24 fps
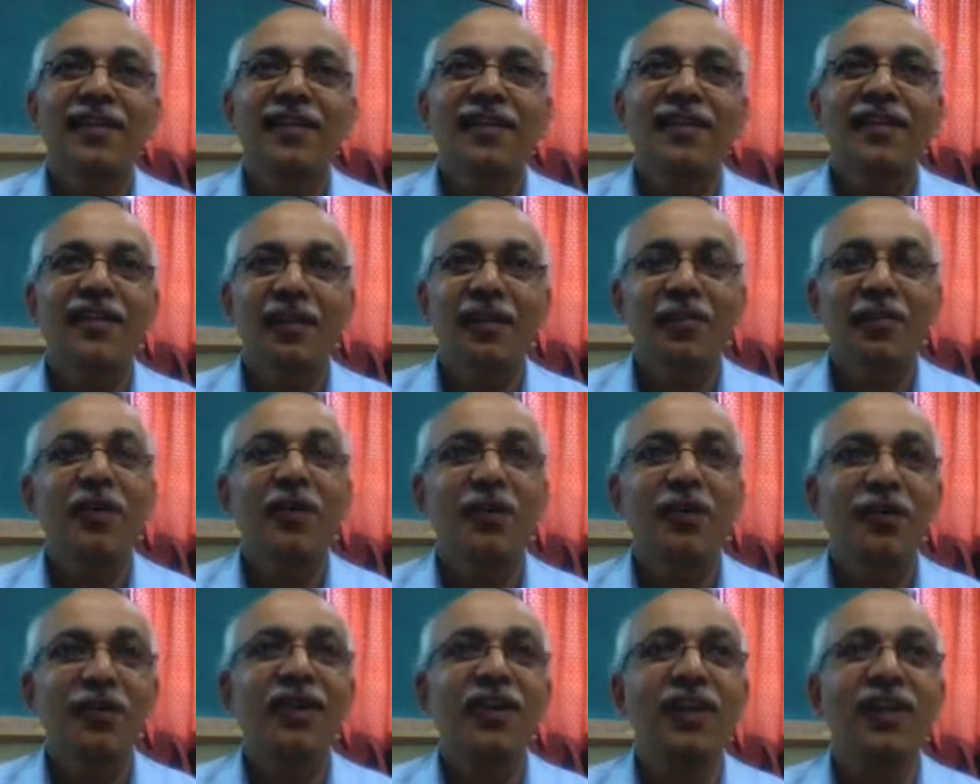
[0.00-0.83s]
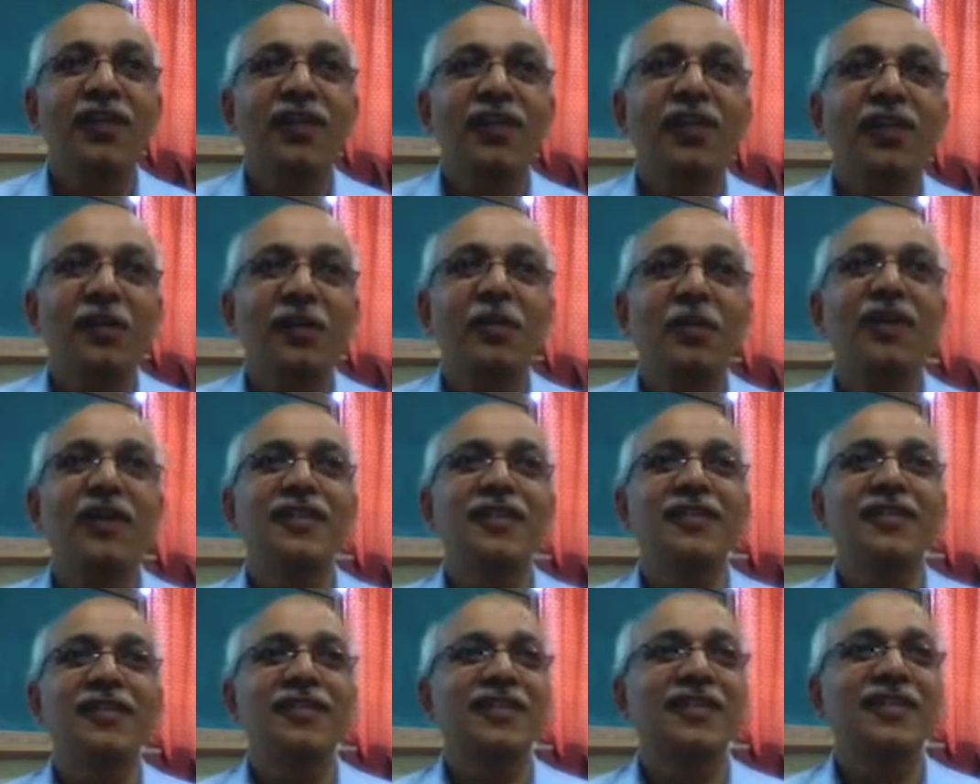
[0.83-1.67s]
in fact, we cannot
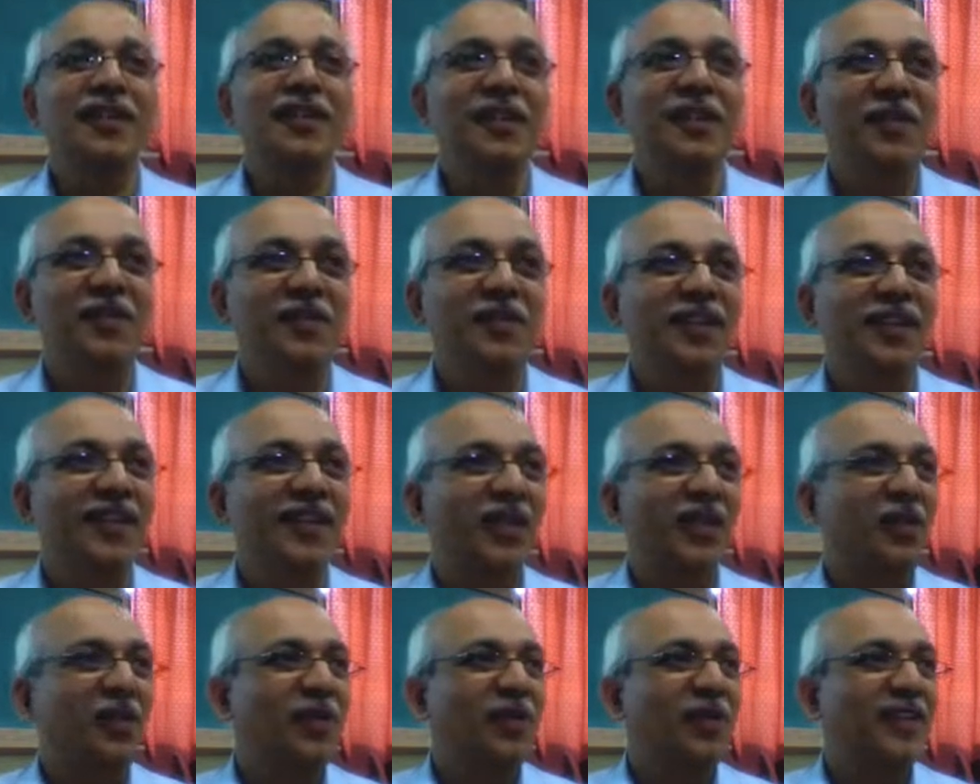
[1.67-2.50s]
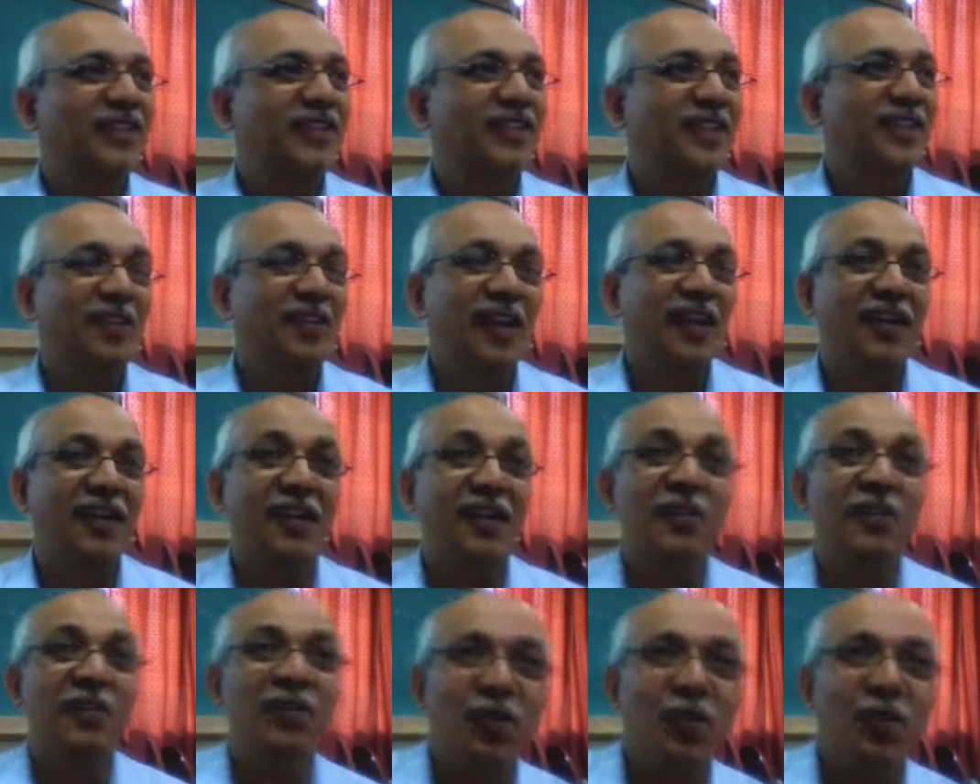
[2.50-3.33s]
imagine such kind of thing nowadays, that
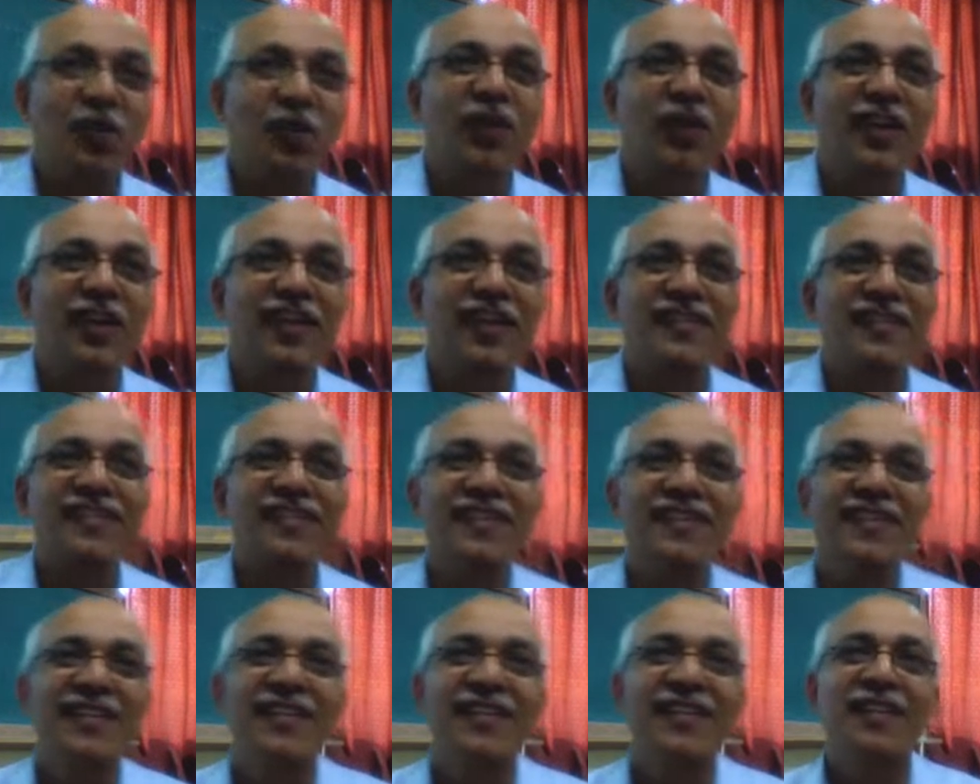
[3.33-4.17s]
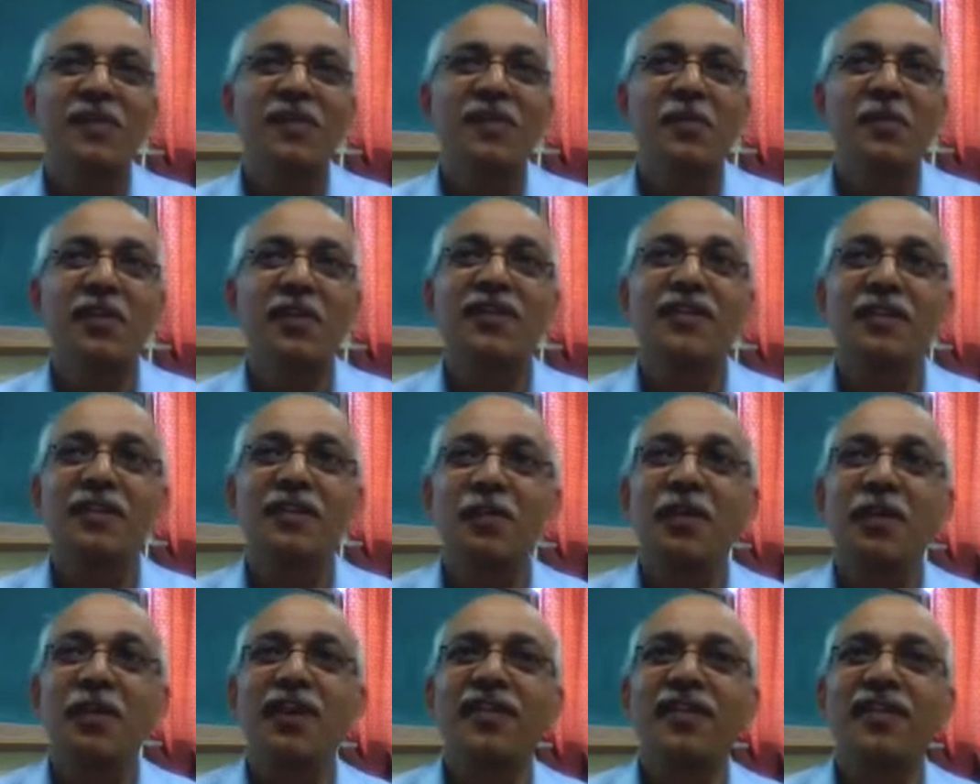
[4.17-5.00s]
104 wires plus
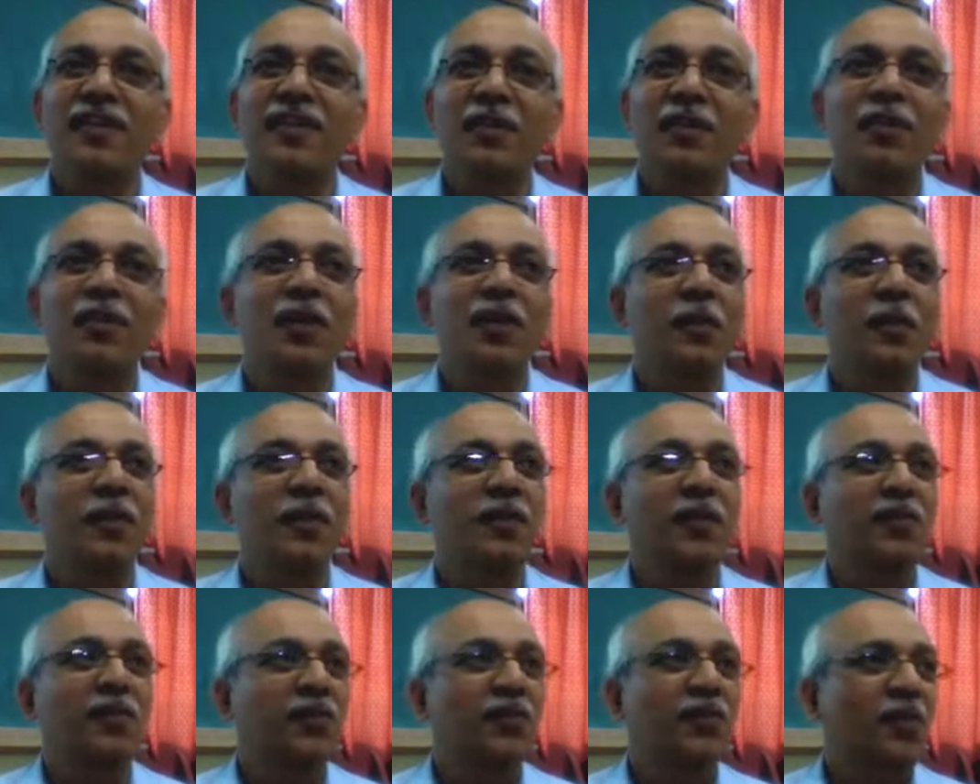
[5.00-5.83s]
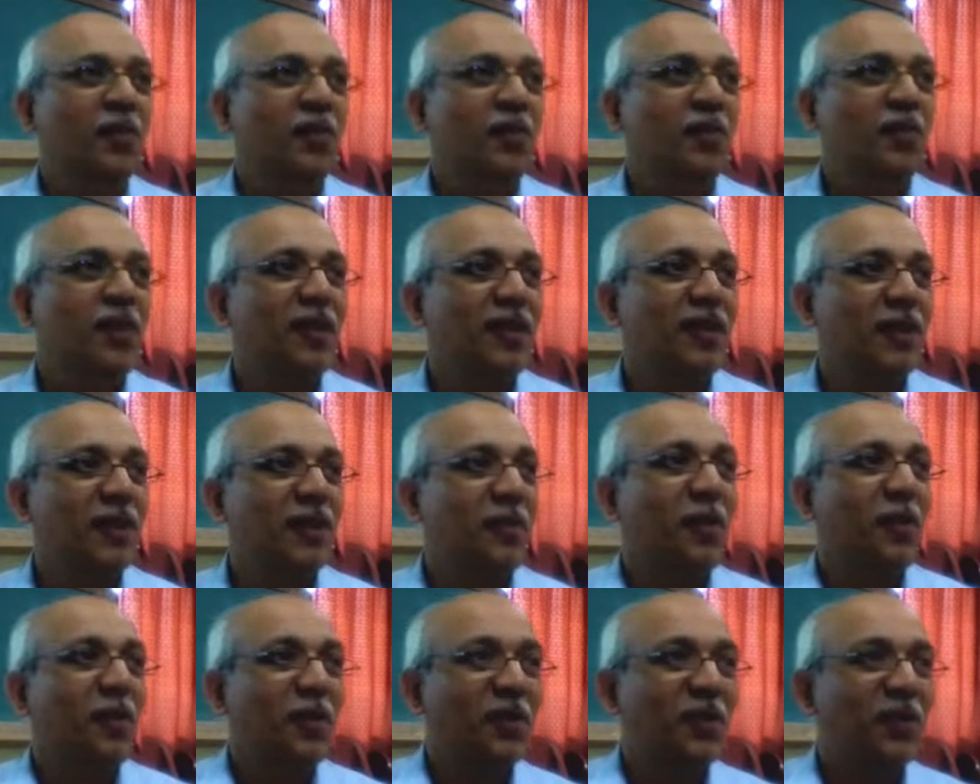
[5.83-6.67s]
supply and ground coming from the
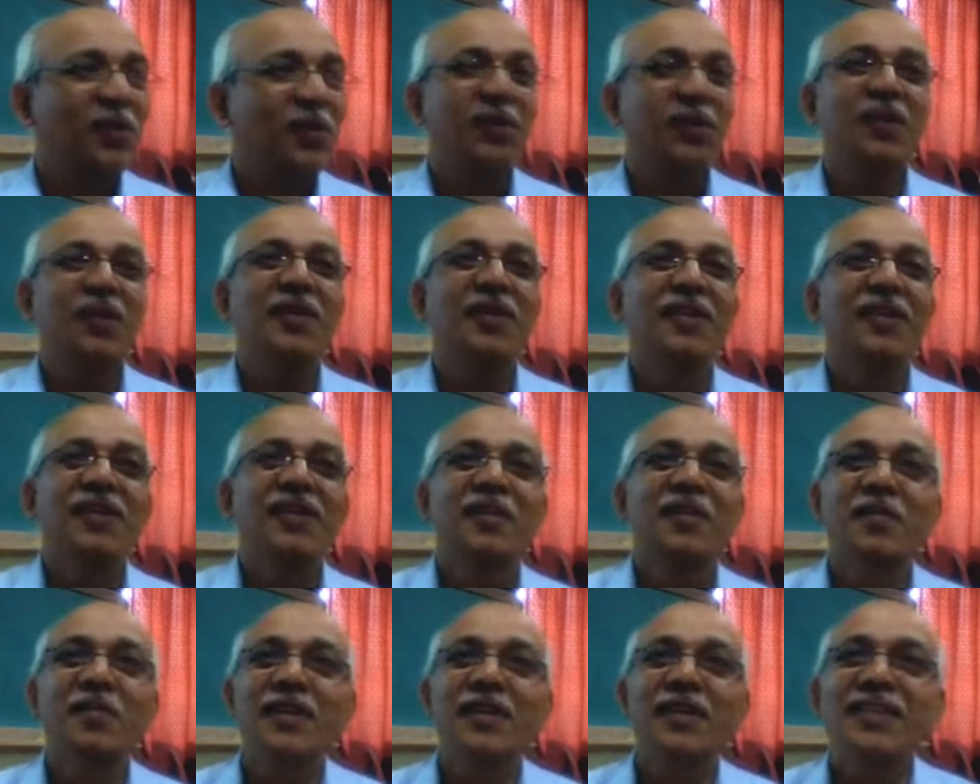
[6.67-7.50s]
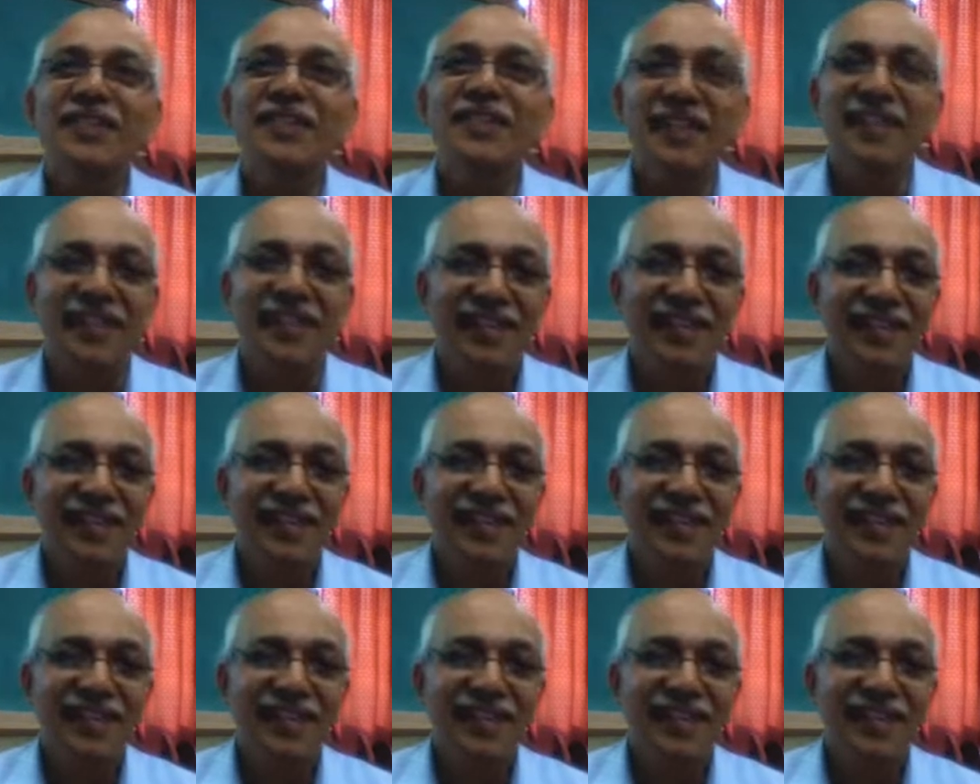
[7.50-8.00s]
keyboard to PC.